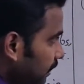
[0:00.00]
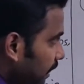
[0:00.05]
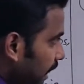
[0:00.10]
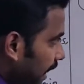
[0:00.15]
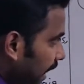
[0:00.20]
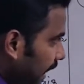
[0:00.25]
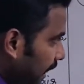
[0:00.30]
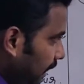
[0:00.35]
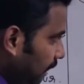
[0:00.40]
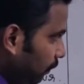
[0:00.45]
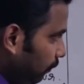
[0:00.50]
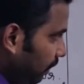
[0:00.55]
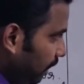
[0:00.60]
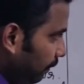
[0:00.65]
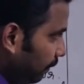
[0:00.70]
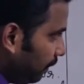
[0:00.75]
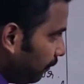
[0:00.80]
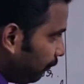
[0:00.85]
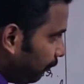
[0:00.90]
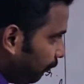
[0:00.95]
The head will
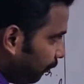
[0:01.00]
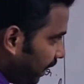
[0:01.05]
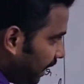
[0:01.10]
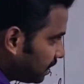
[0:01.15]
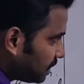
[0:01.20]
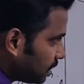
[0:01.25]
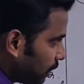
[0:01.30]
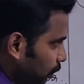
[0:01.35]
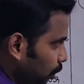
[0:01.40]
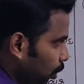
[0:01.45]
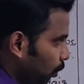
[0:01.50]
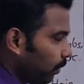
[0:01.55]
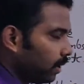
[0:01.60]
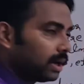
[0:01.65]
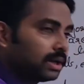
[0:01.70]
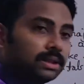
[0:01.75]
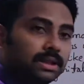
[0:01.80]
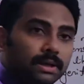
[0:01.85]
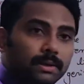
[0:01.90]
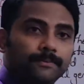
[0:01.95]
be faced
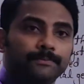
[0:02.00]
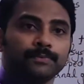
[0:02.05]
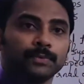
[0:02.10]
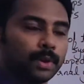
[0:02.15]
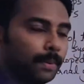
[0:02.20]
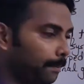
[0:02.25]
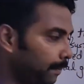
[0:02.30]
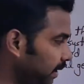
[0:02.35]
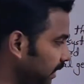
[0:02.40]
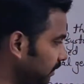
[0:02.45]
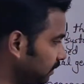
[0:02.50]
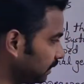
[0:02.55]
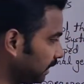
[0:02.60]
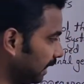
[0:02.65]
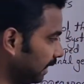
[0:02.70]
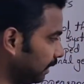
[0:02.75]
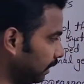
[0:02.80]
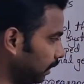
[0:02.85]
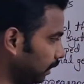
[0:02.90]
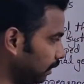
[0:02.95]
toward the birth
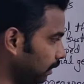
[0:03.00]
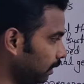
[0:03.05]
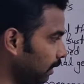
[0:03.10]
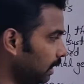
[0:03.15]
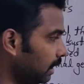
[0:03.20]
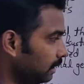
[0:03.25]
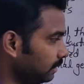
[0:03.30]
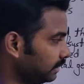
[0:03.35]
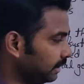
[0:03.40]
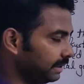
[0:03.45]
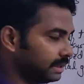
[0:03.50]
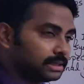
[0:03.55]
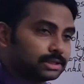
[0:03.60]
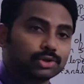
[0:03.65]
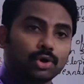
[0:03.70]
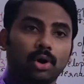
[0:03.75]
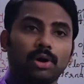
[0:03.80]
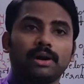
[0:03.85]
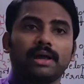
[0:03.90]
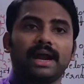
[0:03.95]
canal, that is
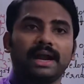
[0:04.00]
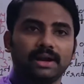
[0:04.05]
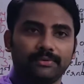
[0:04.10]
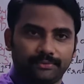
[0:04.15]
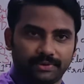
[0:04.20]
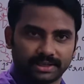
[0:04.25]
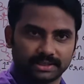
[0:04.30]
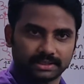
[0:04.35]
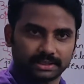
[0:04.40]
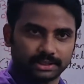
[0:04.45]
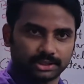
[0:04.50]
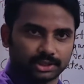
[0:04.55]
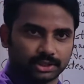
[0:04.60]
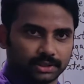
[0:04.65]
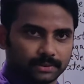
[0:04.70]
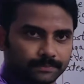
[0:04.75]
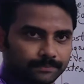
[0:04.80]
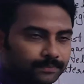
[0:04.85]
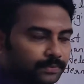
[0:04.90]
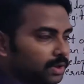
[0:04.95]
called head fixation.